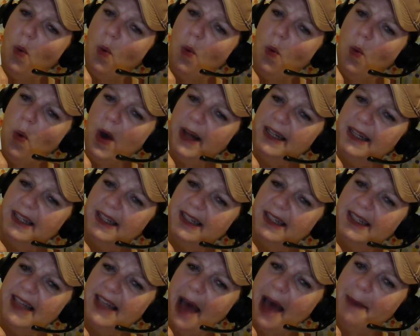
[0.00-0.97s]
What does
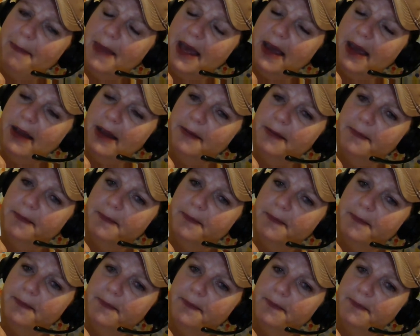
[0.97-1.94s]
that mean?
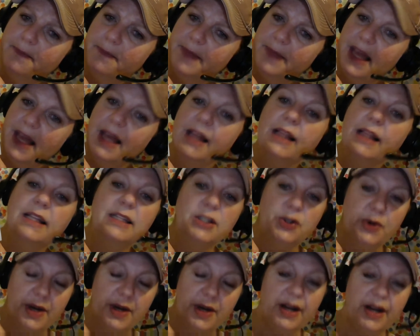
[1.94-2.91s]

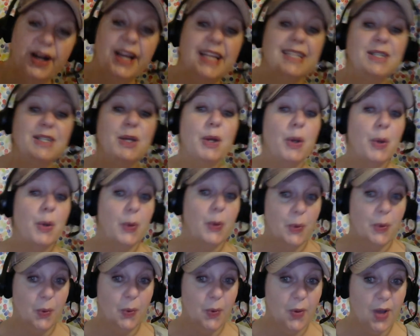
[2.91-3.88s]
Illustrator is
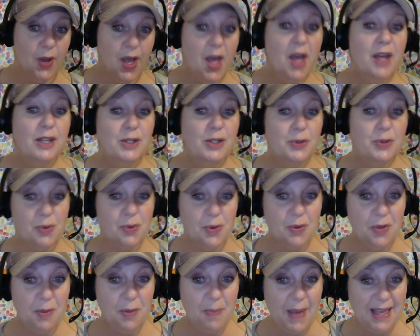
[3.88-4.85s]
who drew
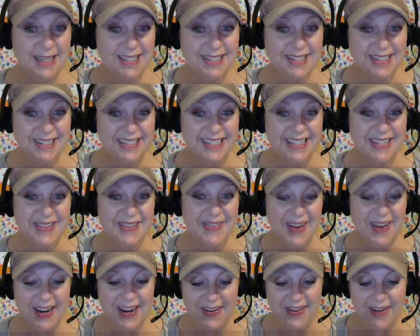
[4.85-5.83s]
the pictures. You
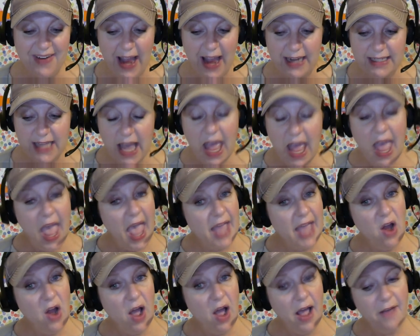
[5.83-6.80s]
are correct. And
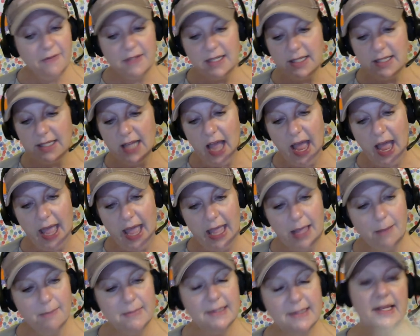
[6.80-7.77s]

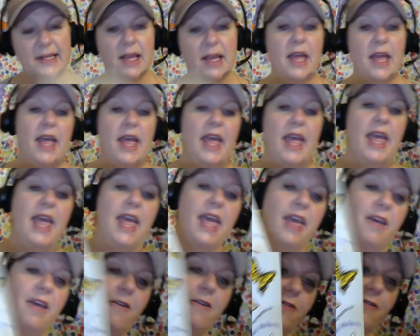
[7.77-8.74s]
oftentimes,
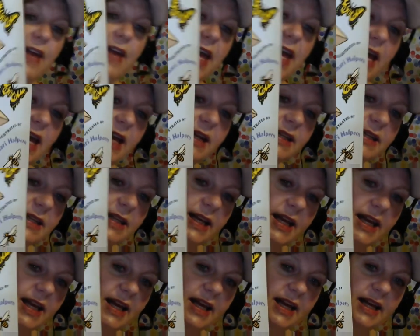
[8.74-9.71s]
if it
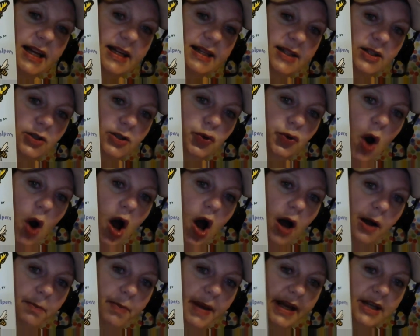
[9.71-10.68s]
is
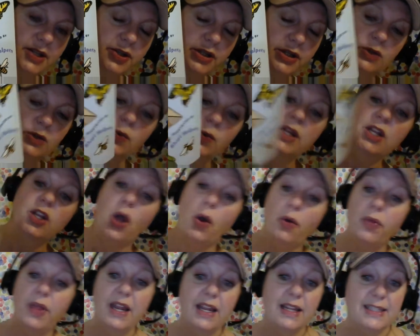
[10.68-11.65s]
drawn pictures, we know
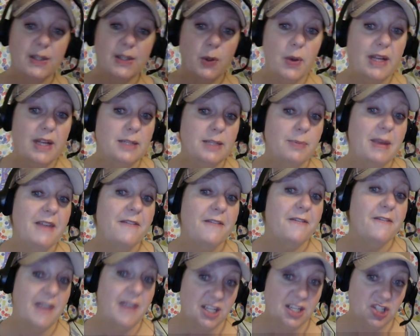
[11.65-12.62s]
that it's going to be
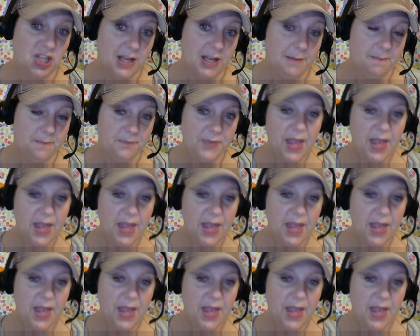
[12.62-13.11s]
fiction.